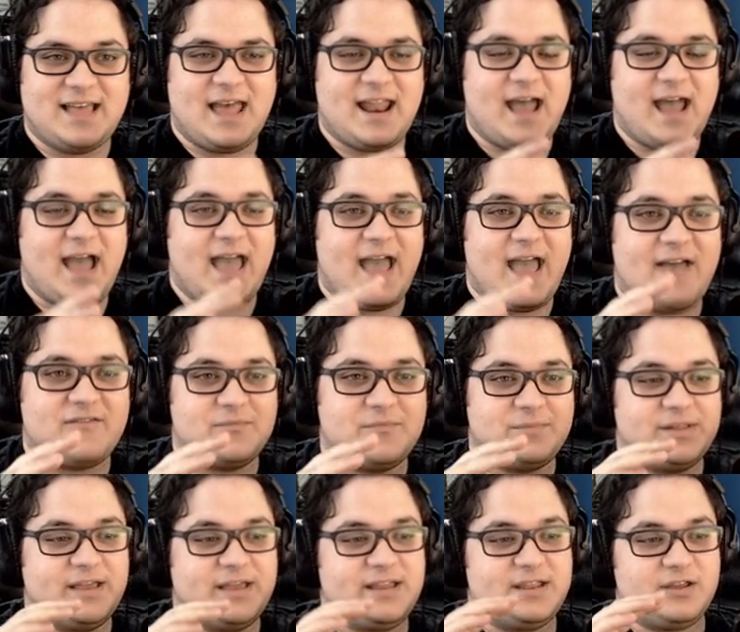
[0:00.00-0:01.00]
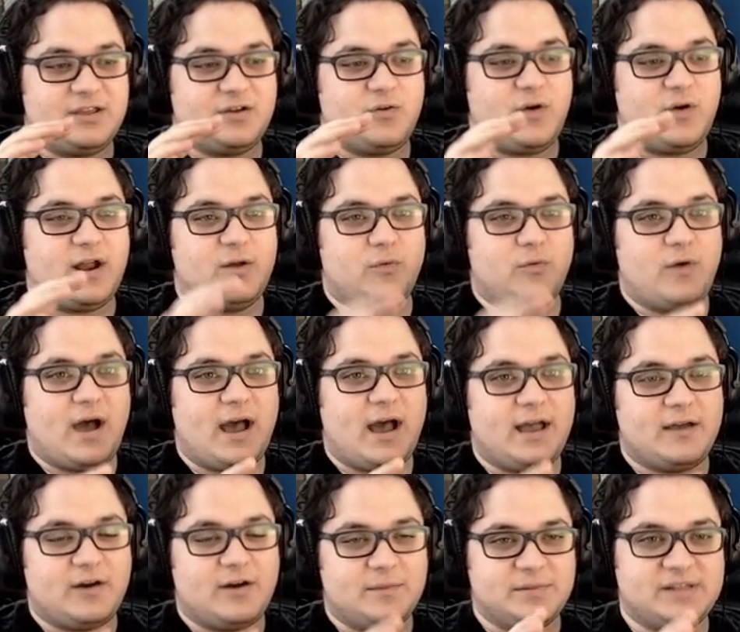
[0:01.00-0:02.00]
I haven't played in quite a
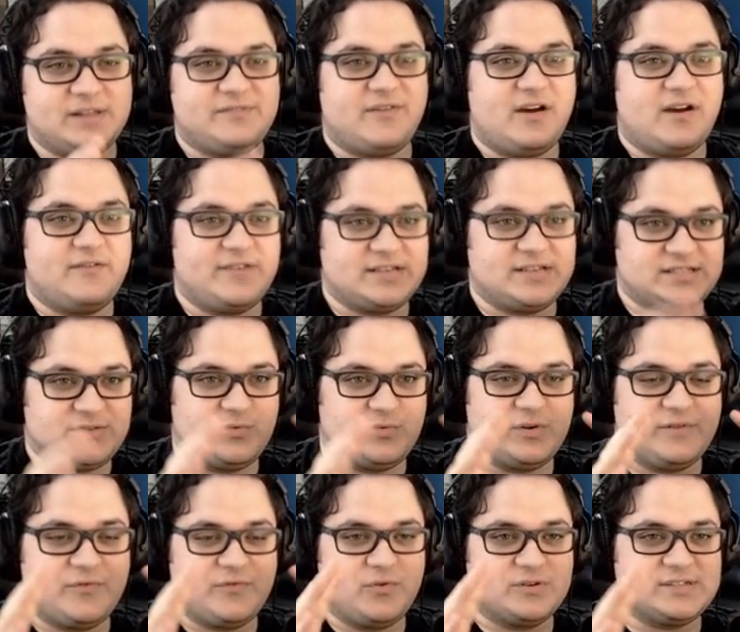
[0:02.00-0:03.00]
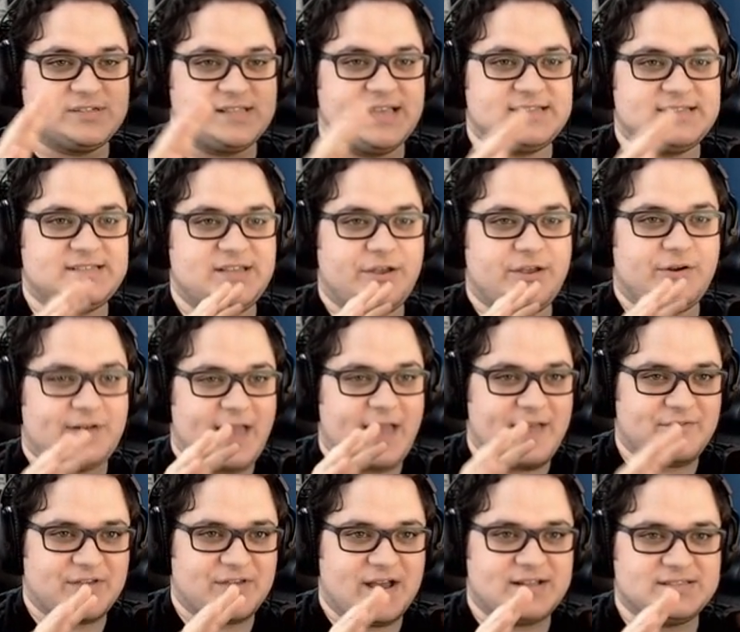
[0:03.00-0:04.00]
while. I played Final Fantasy one, of course, last year, and
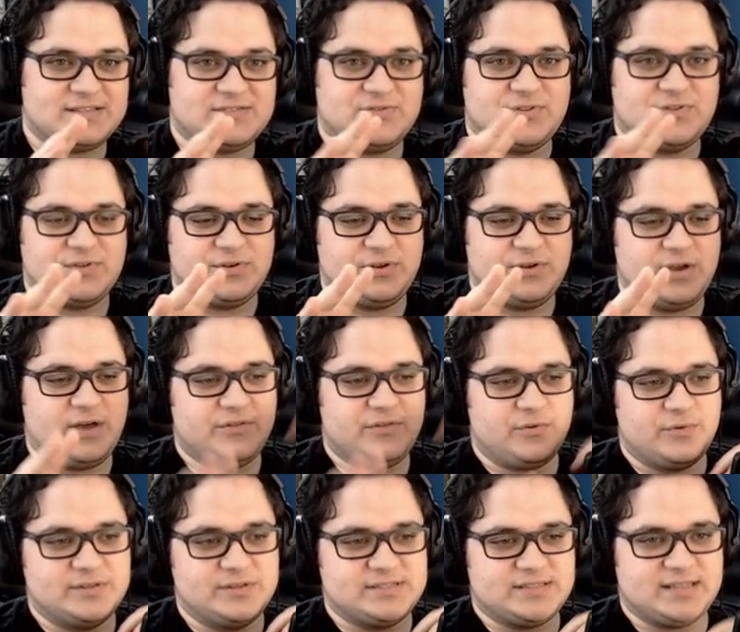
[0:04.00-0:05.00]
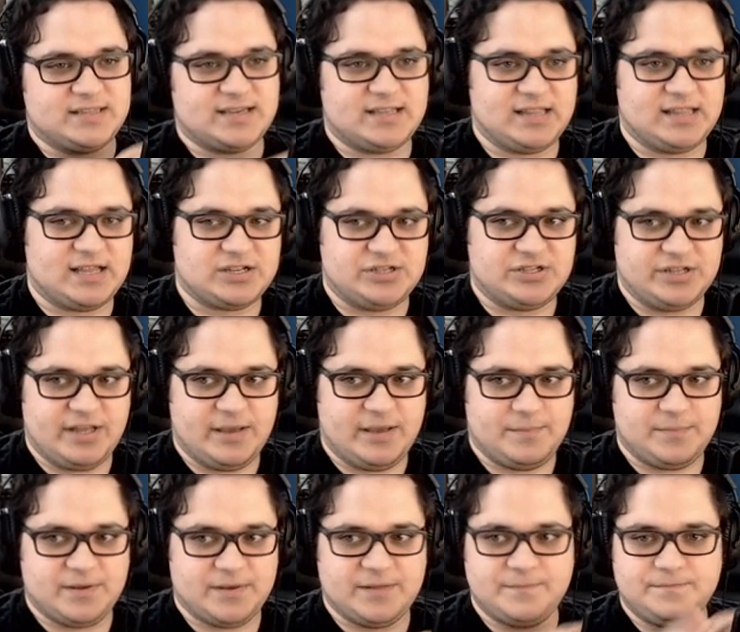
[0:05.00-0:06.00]
haven't gotten to the other ones in the collection yet,
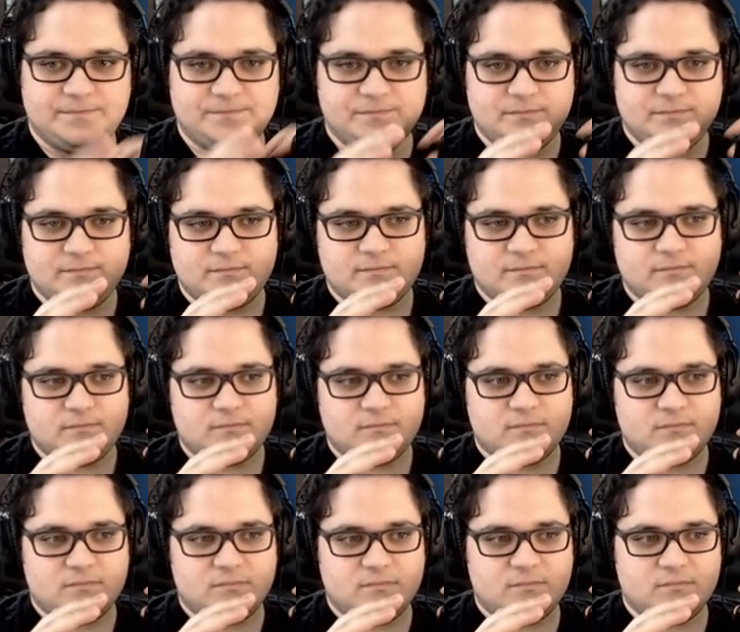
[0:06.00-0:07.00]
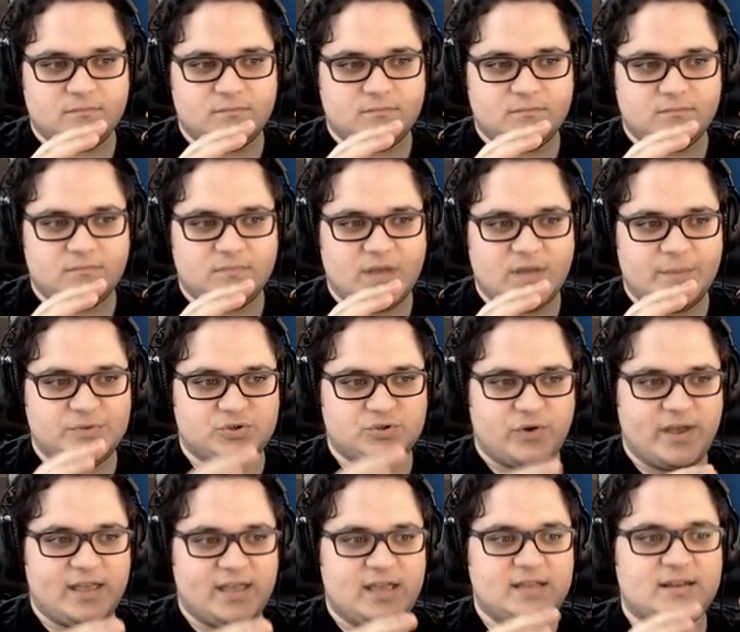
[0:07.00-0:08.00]
but I'm
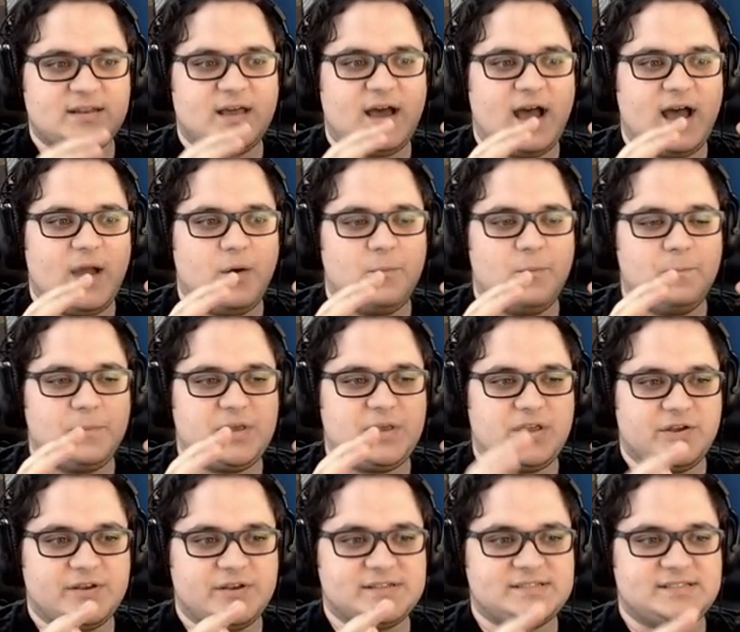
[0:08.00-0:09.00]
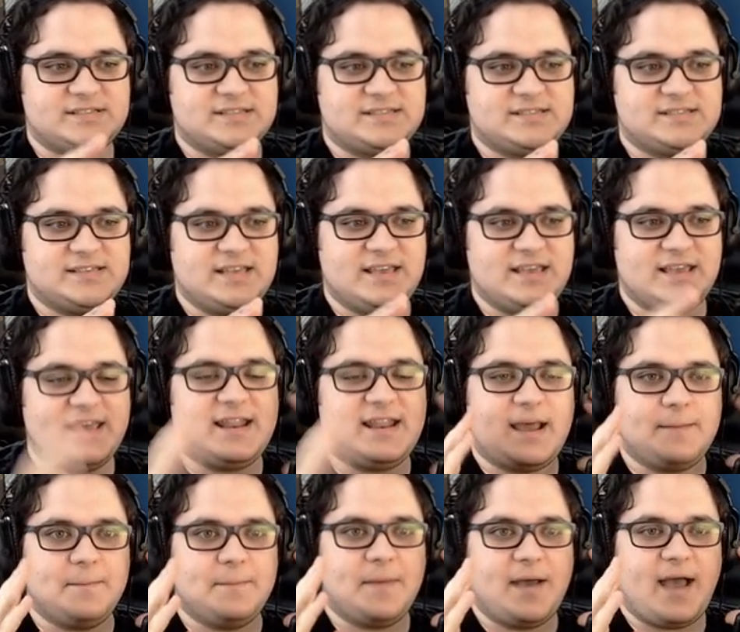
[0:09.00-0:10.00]
enjoying it. I'm curious to see, and
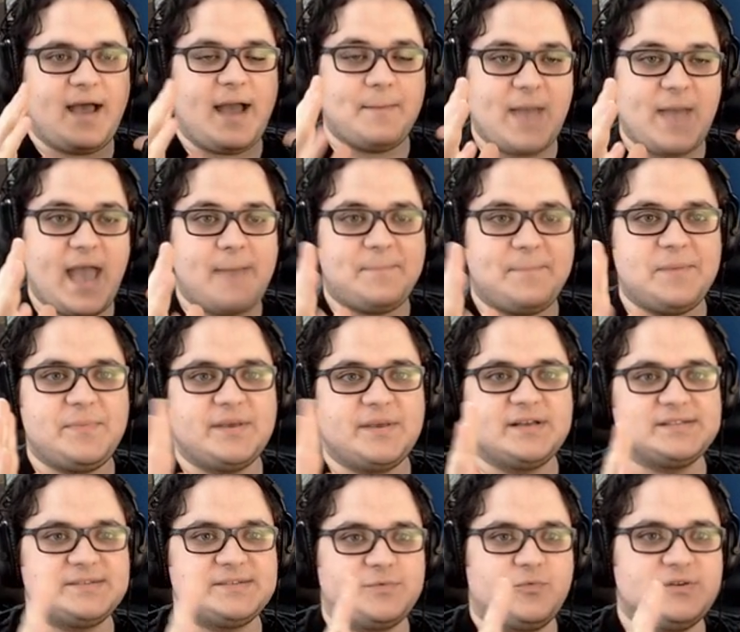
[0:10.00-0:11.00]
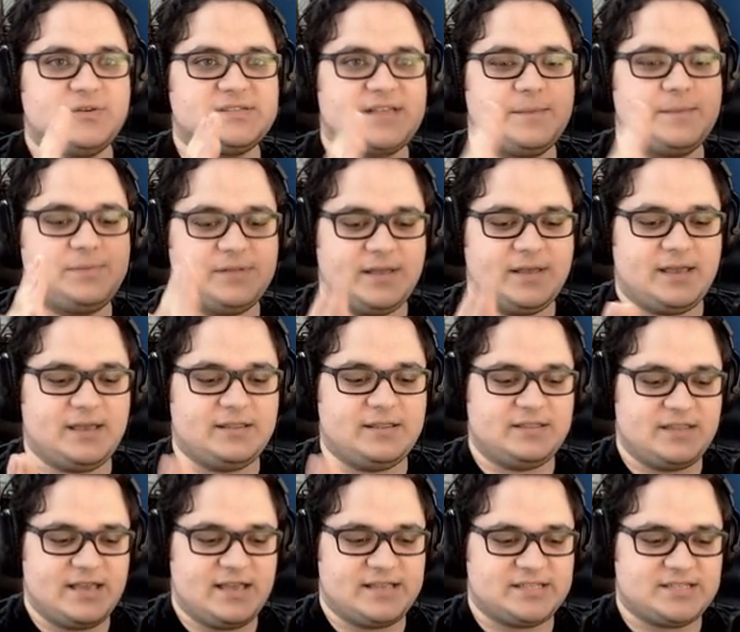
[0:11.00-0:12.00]
I'm I'm happy because once I play
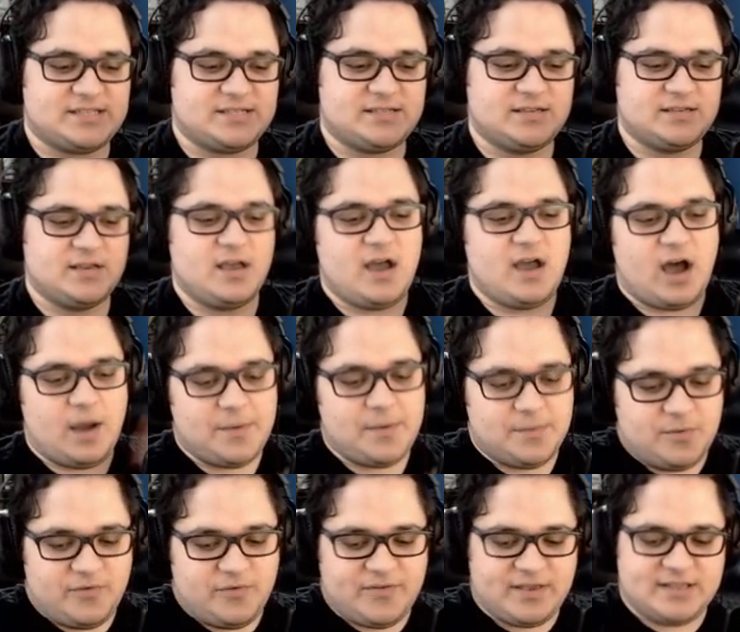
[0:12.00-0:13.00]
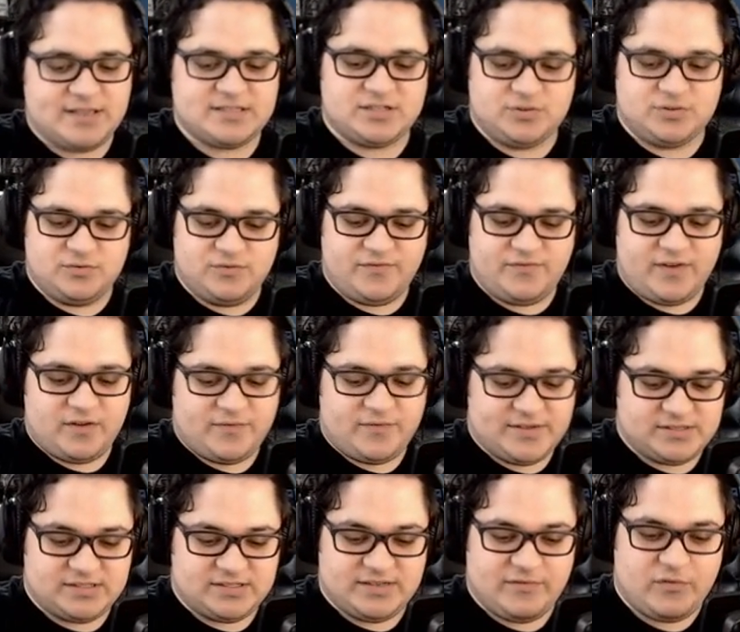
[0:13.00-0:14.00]
this, I'll be moving into Final
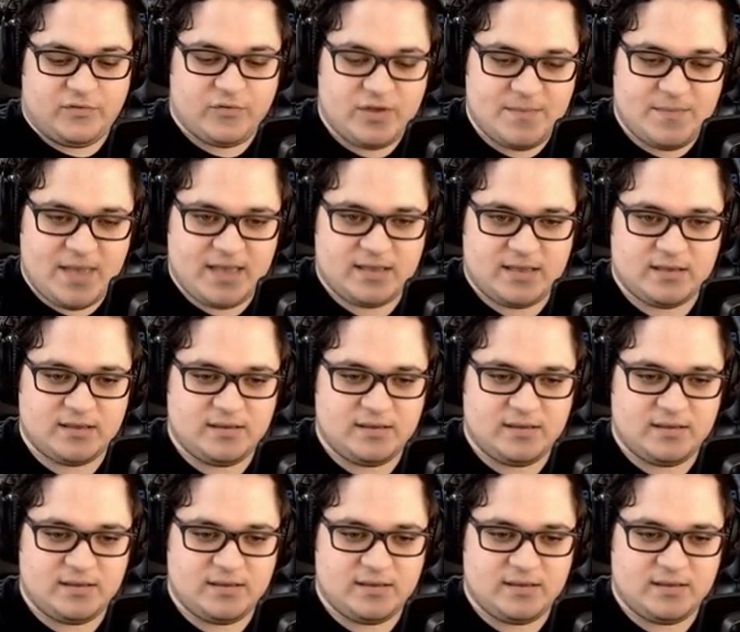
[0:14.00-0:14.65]
Fantasy seven Remake